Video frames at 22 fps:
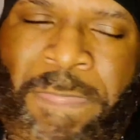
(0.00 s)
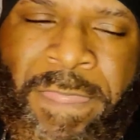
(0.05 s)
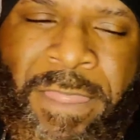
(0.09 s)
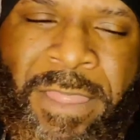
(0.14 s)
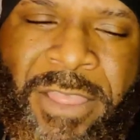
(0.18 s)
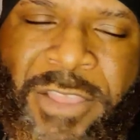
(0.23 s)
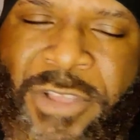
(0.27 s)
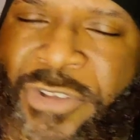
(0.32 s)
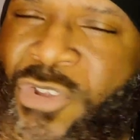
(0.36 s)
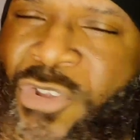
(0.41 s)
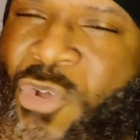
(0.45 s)

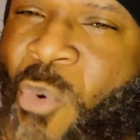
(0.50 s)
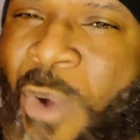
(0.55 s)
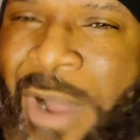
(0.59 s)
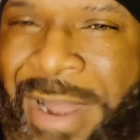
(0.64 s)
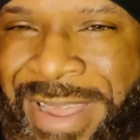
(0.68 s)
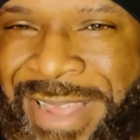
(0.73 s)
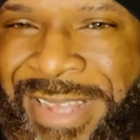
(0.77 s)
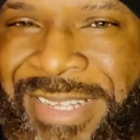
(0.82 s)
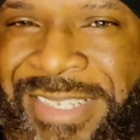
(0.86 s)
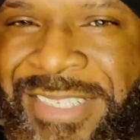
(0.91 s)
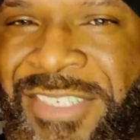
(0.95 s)
your
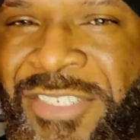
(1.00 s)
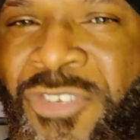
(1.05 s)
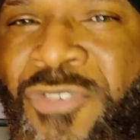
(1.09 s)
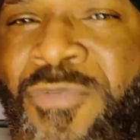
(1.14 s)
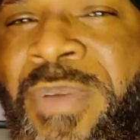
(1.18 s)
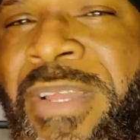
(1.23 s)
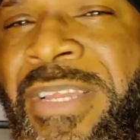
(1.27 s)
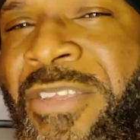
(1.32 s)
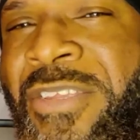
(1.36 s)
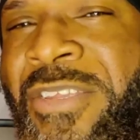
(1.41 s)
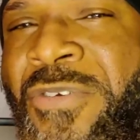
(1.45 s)
20s. You've
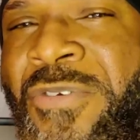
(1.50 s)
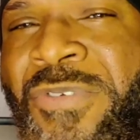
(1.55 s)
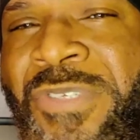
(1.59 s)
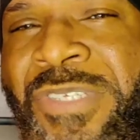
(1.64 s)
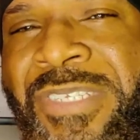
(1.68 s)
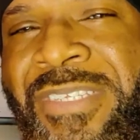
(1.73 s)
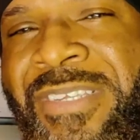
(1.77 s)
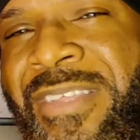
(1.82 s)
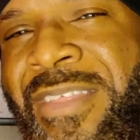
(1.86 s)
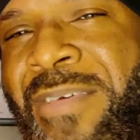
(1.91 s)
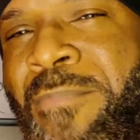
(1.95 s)
been
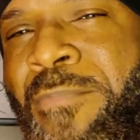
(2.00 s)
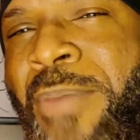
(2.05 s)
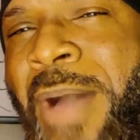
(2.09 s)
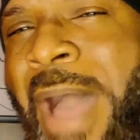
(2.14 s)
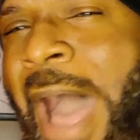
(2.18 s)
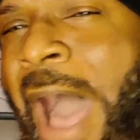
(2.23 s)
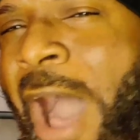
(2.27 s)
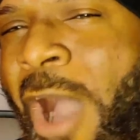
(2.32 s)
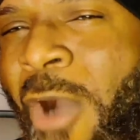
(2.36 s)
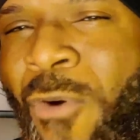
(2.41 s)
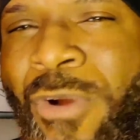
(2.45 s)
used to the
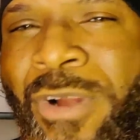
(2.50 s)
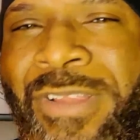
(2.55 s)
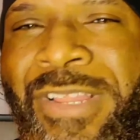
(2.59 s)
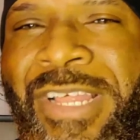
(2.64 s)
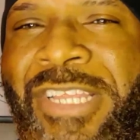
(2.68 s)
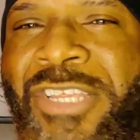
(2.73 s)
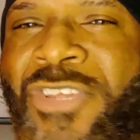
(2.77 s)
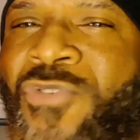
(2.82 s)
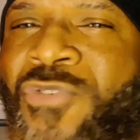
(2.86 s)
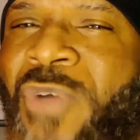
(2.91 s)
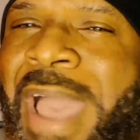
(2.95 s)
power
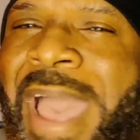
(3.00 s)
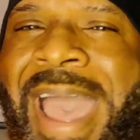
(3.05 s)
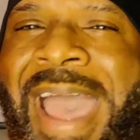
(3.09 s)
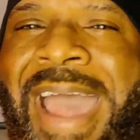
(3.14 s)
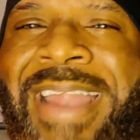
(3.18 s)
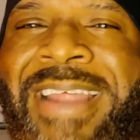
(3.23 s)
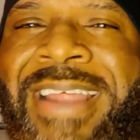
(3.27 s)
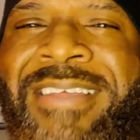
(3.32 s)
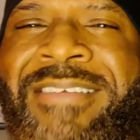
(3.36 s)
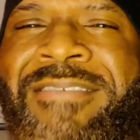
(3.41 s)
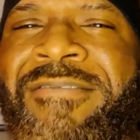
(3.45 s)
that you
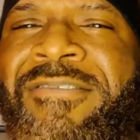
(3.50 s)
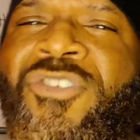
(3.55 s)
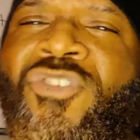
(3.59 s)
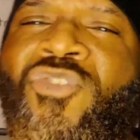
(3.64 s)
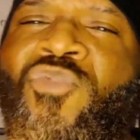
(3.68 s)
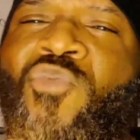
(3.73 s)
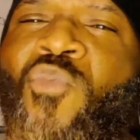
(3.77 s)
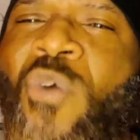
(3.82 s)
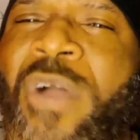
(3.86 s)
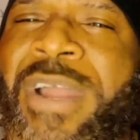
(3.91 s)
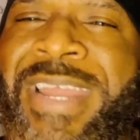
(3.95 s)
had in your
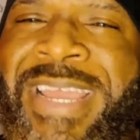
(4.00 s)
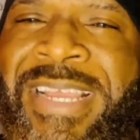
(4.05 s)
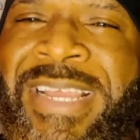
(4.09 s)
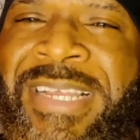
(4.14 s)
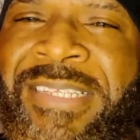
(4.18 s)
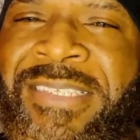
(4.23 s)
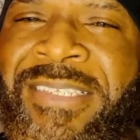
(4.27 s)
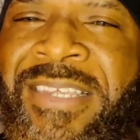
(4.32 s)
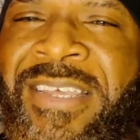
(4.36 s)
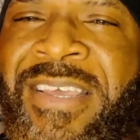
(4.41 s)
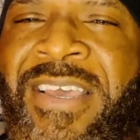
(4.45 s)

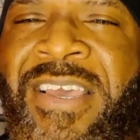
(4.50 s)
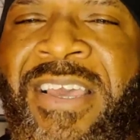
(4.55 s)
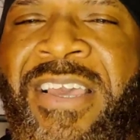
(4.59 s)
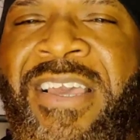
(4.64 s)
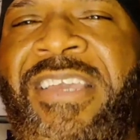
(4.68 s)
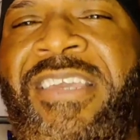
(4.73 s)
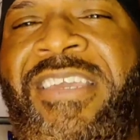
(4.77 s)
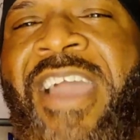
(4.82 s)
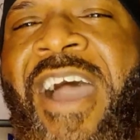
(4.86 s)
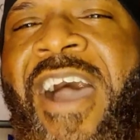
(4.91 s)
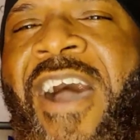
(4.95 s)
20s.
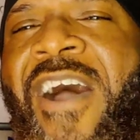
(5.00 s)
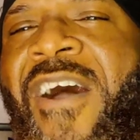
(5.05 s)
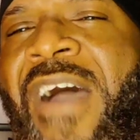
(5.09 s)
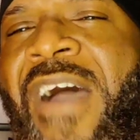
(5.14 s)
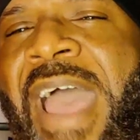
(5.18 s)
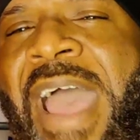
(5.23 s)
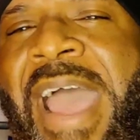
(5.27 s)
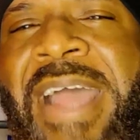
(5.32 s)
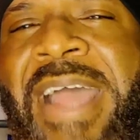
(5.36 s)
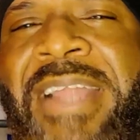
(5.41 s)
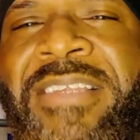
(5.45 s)
Y'all
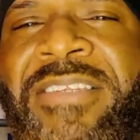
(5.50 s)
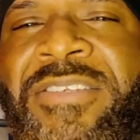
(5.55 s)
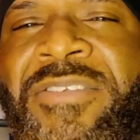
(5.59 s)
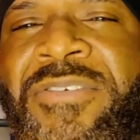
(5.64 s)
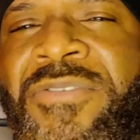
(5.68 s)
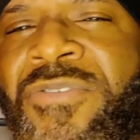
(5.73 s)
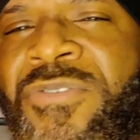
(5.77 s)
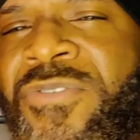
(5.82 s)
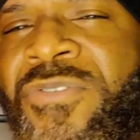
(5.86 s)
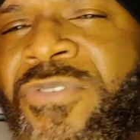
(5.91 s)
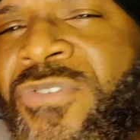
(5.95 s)
had
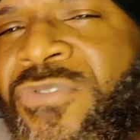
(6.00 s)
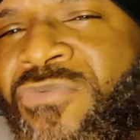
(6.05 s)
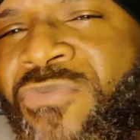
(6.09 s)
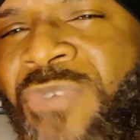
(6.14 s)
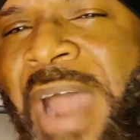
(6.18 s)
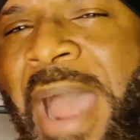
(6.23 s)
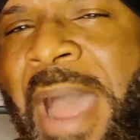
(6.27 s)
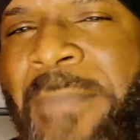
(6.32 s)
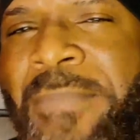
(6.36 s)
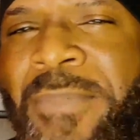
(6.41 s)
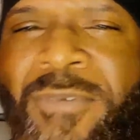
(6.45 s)
dudes
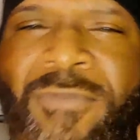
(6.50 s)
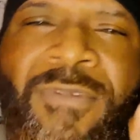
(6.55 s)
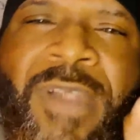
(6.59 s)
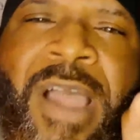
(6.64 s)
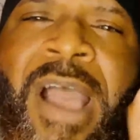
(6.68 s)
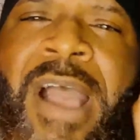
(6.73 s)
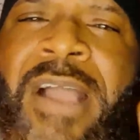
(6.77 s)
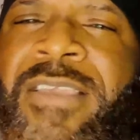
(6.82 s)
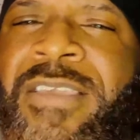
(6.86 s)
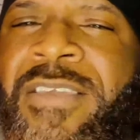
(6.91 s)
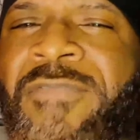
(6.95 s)
wrapped
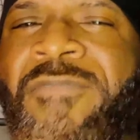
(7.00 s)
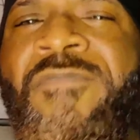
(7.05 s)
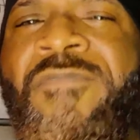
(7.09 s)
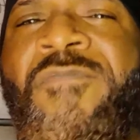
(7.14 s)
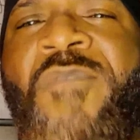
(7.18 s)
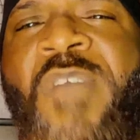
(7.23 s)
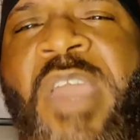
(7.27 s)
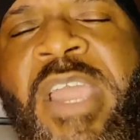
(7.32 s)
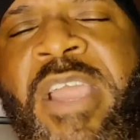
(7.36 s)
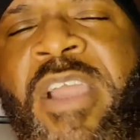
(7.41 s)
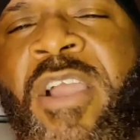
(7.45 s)
around your
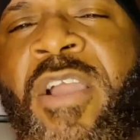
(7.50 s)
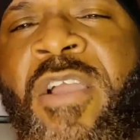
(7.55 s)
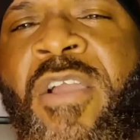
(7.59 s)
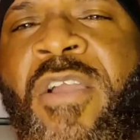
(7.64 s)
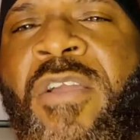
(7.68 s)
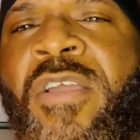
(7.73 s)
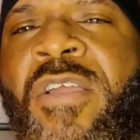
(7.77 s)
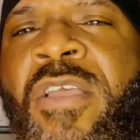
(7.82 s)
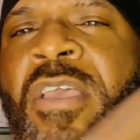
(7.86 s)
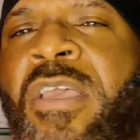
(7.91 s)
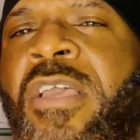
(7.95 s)

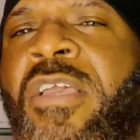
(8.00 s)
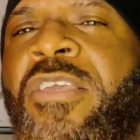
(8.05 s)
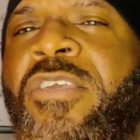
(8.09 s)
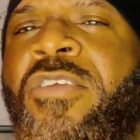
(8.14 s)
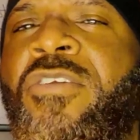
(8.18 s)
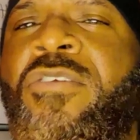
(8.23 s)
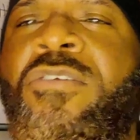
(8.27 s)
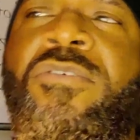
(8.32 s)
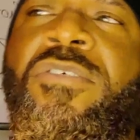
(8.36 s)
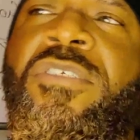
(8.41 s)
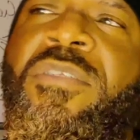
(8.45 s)
finger. You
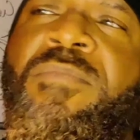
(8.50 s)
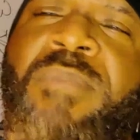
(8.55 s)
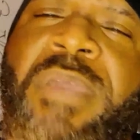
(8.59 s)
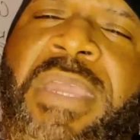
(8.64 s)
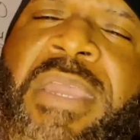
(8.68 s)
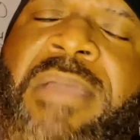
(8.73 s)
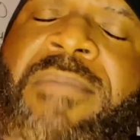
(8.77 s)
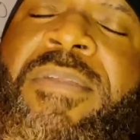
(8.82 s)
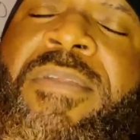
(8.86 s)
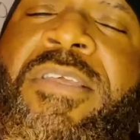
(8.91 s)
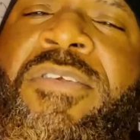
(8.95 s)
used to be
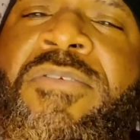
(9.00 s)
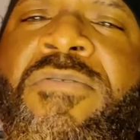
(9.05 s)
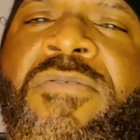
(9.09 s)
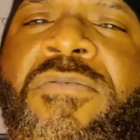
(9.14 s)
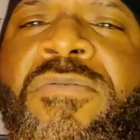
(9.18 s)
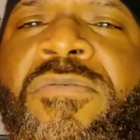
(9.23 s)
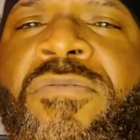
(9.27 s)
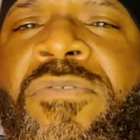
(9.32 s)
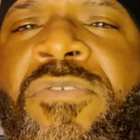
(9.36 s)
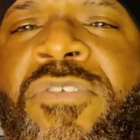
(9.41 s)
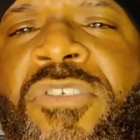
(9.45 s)
able to
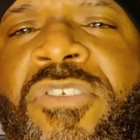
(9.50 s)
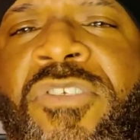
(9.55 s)
use,